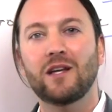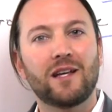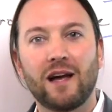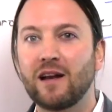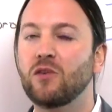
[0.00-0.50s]

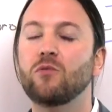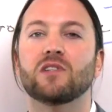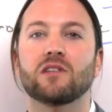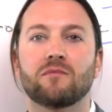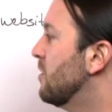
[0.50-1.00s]
You got to use
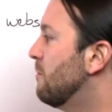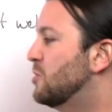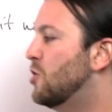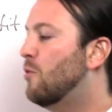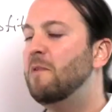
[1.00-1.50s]
it. Number
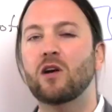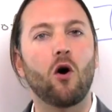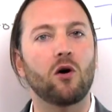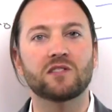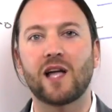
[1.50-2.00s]
2 would be
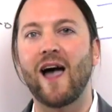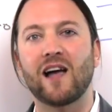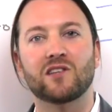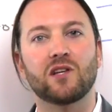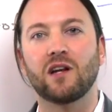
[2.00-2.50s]
calls to action.